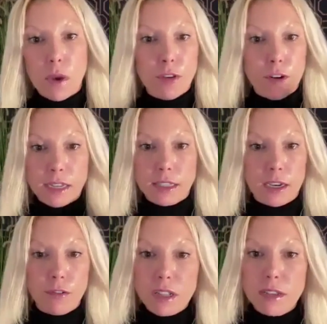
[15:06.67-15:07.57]
whether it's
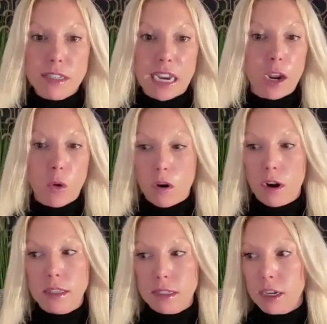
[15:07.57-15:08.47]
in real estate or it's,